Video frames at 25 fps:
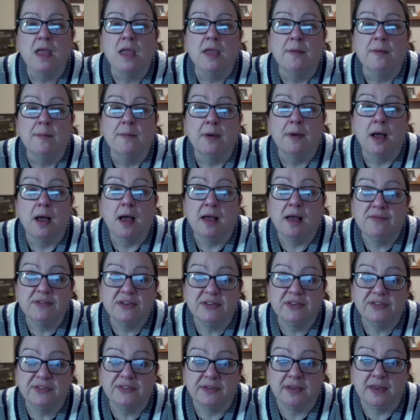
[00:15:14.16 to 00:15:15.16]

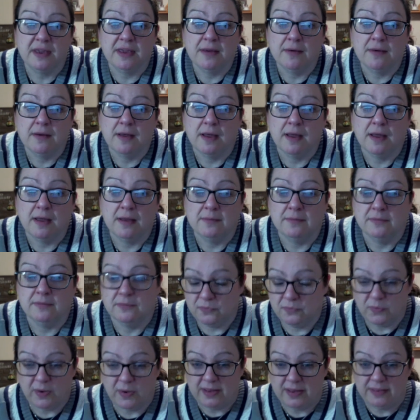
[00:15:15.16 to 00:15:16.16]
obviously,
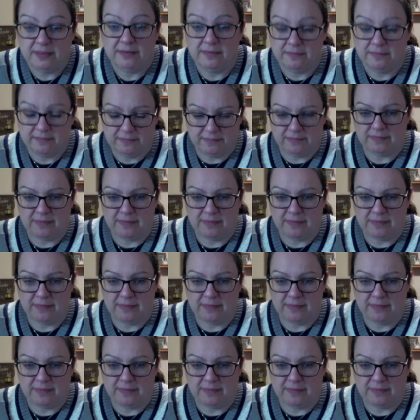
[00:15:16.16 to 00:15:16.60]
when